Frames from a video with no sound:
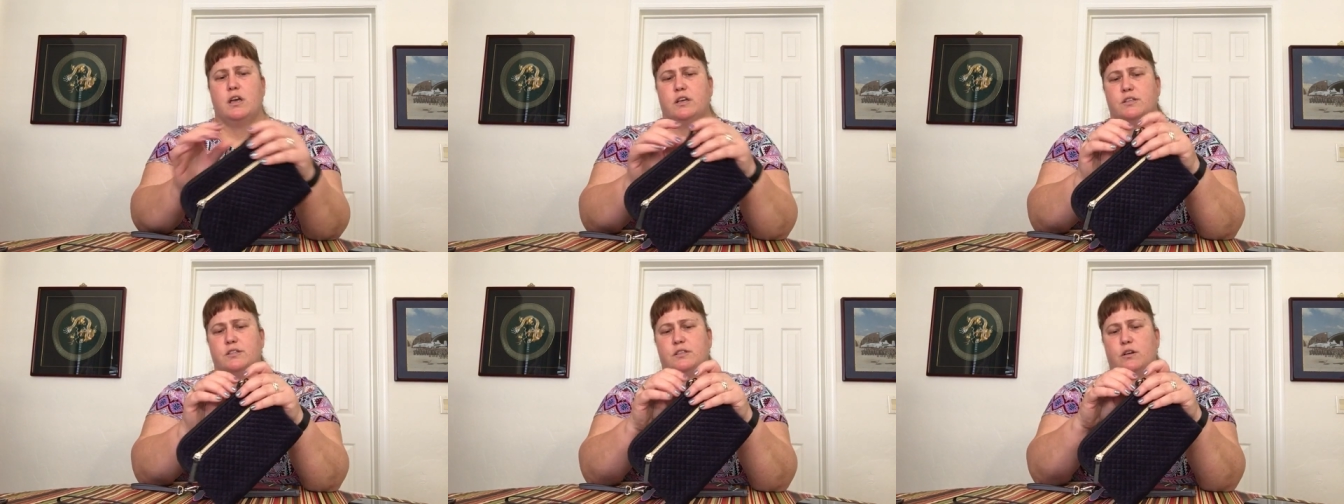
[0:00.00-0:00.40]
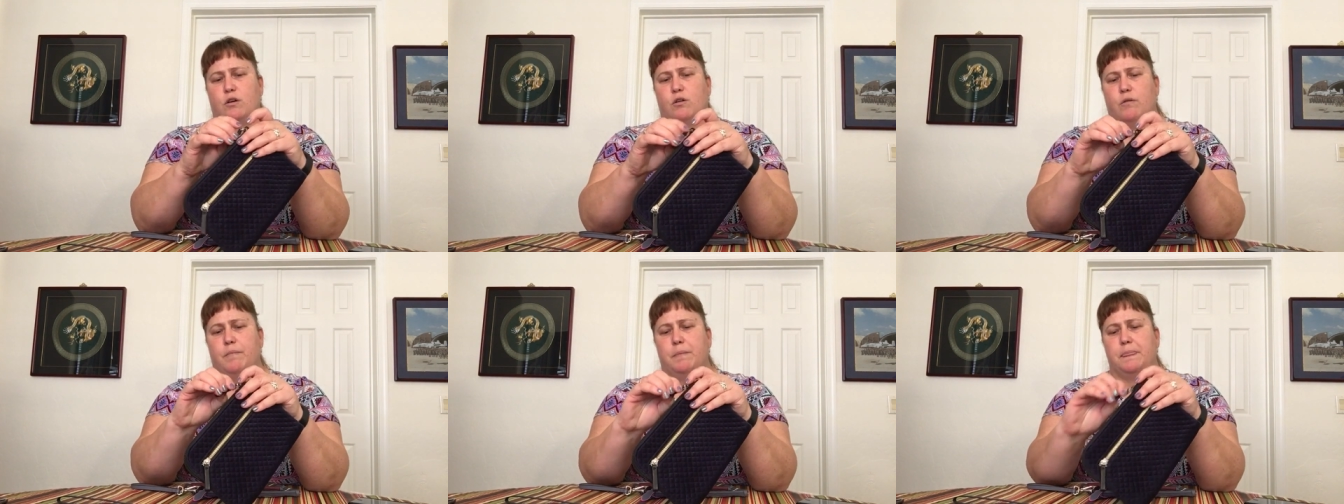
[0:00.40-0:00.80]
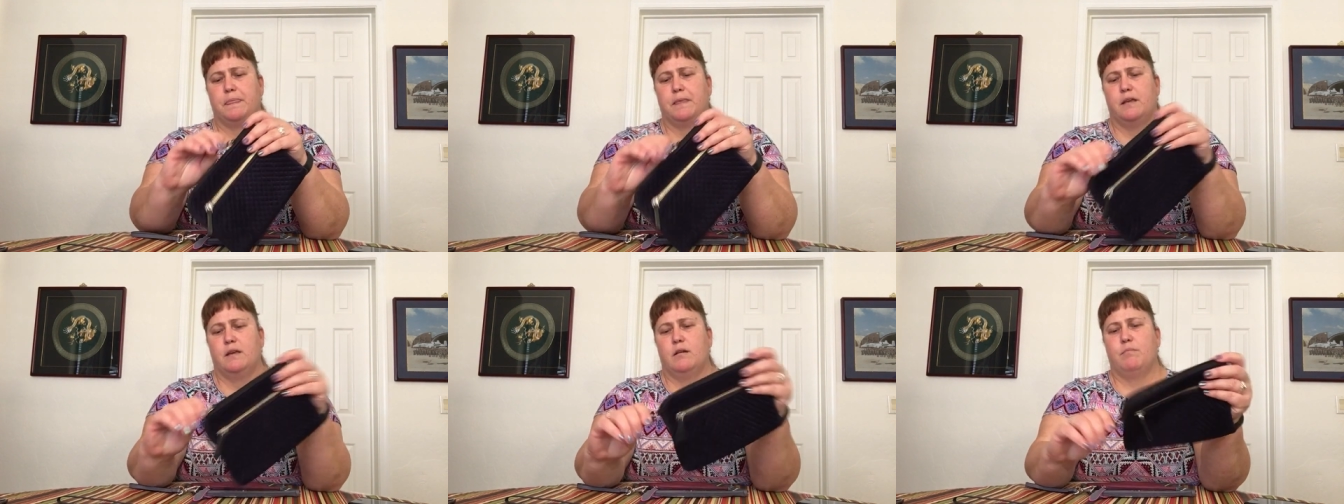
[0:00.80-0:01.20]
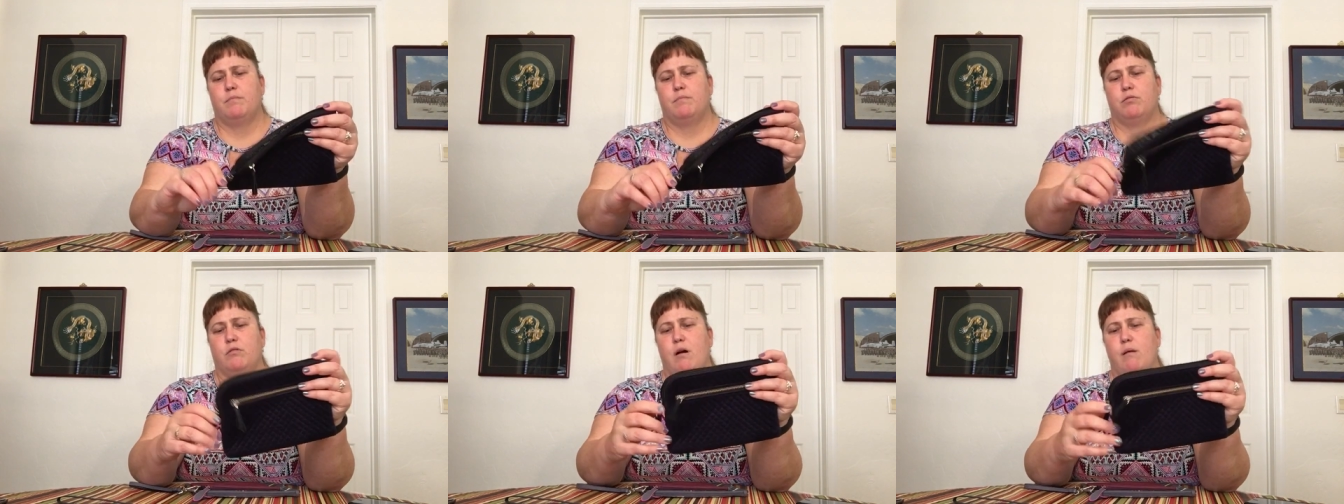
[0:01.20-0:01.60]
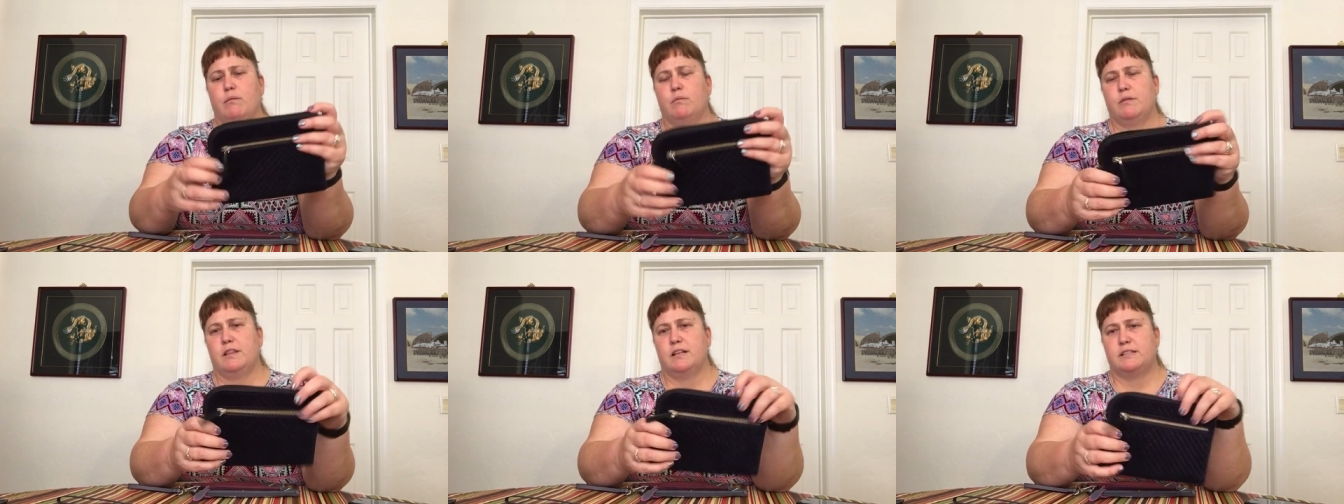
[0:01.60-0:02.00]
So
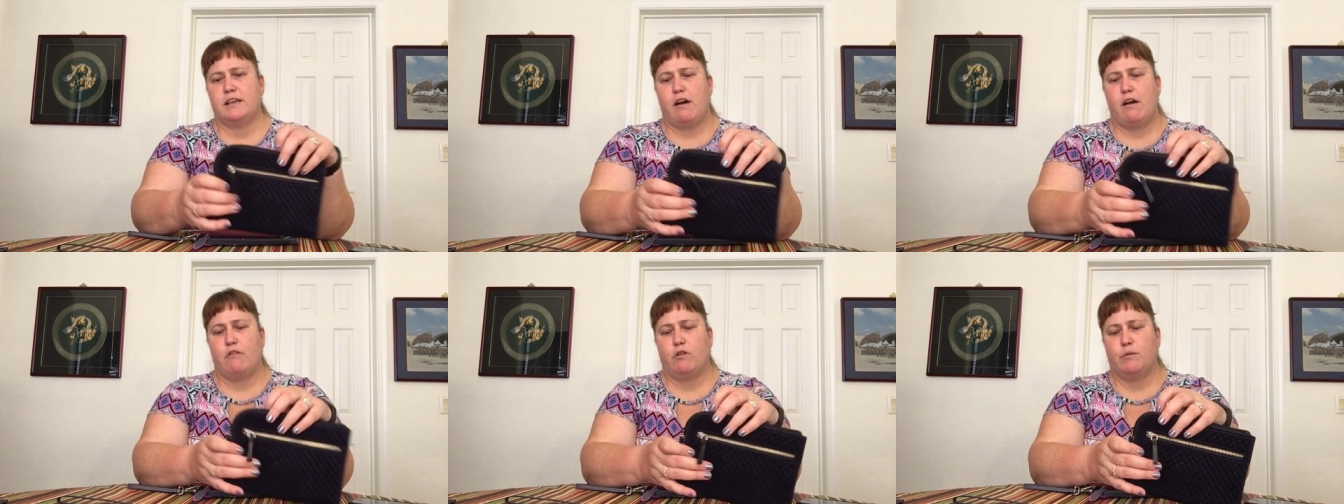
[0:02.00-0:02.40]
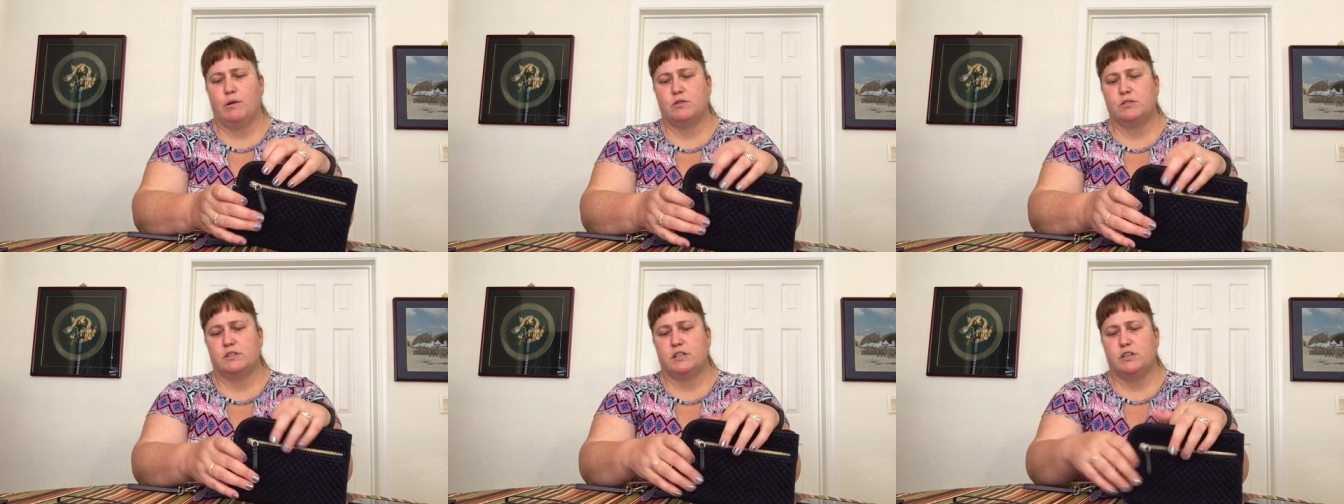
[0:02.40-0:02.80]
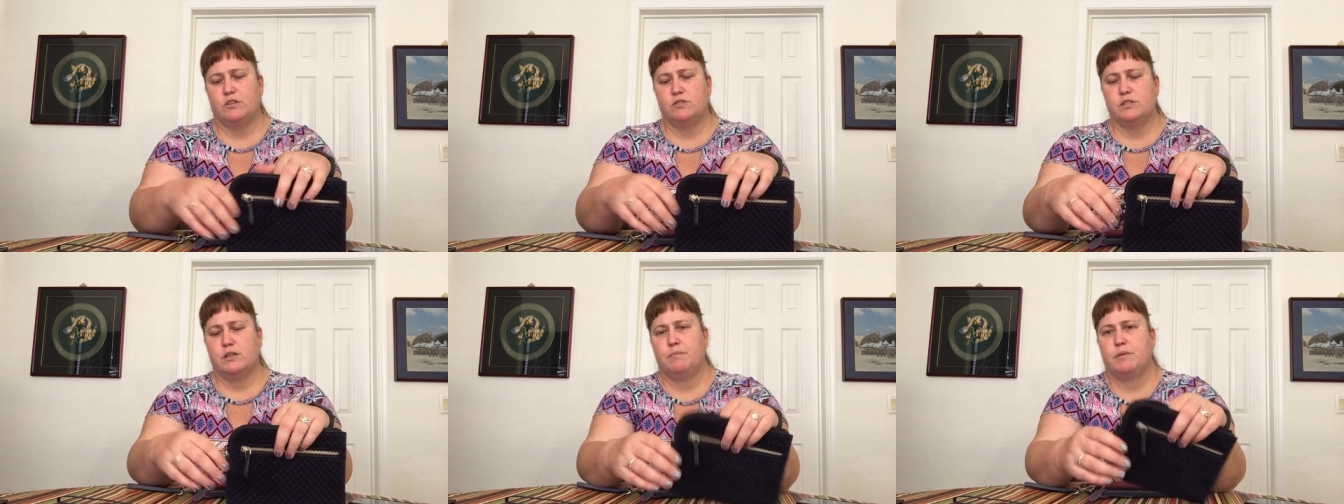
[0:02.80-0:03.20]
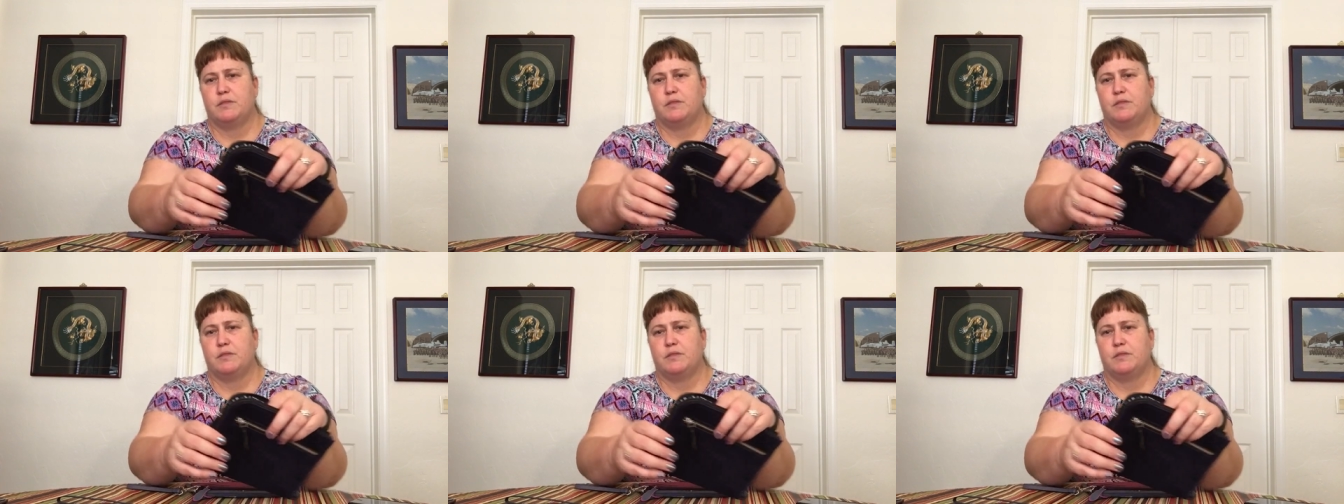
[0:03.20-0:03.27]
probably that's how I would mostly use it,